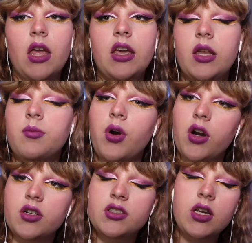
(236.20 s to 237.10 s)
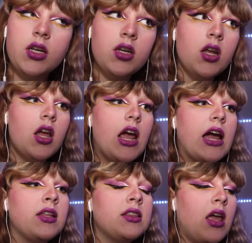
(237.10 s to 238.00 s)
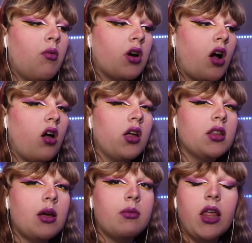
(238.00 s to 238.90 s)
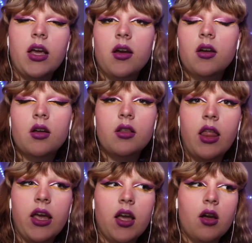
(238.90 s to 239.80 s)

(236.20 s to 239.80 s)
in person and that they were calling them like like